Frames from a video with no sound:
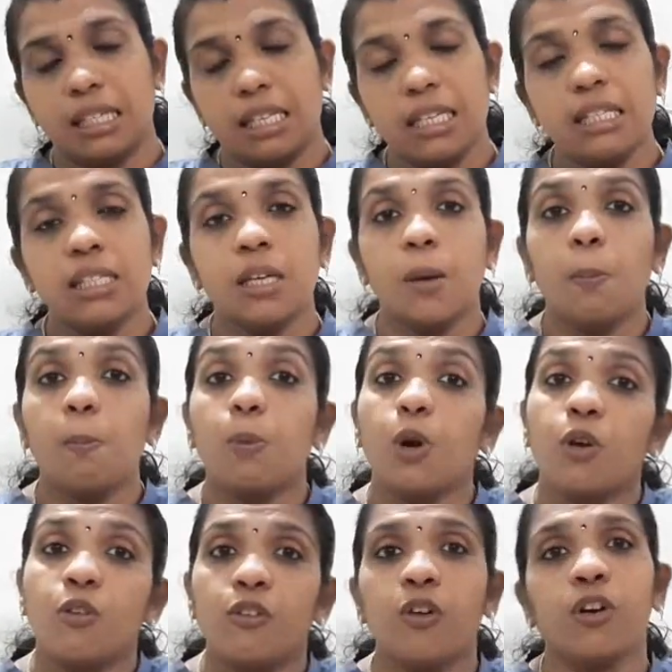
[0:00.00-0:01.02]
is
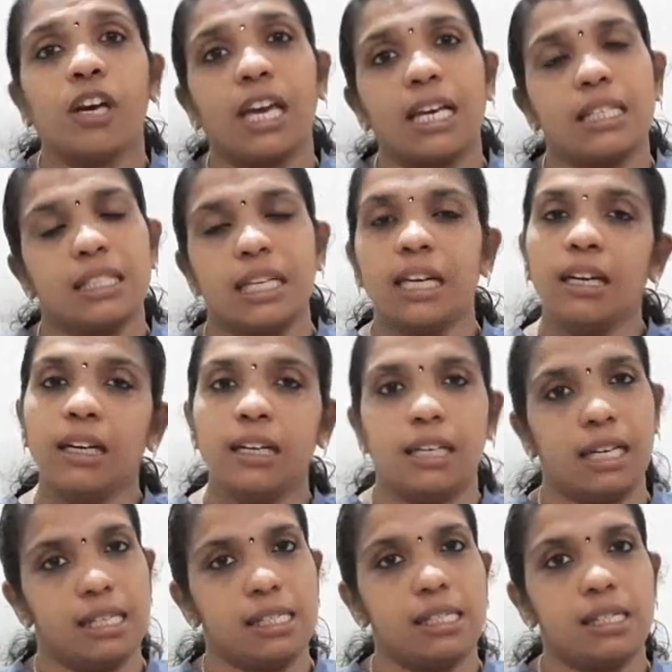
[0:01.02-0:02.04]
provocation
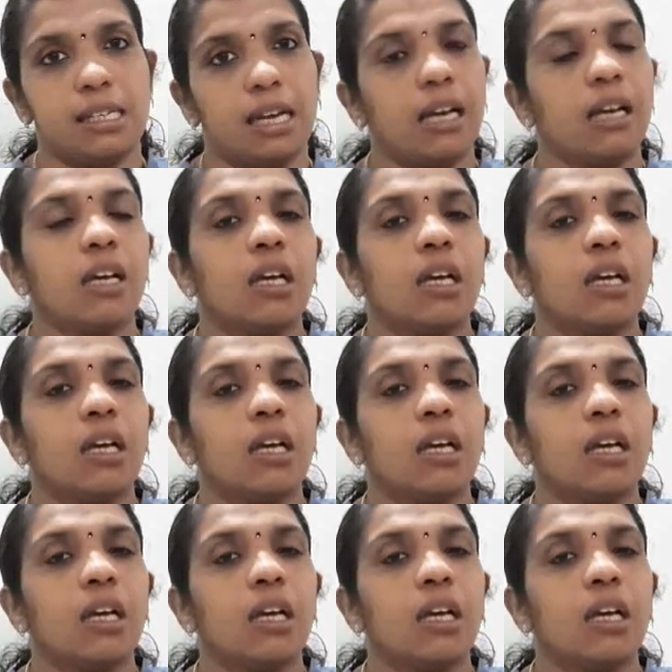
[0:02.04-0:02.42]
test.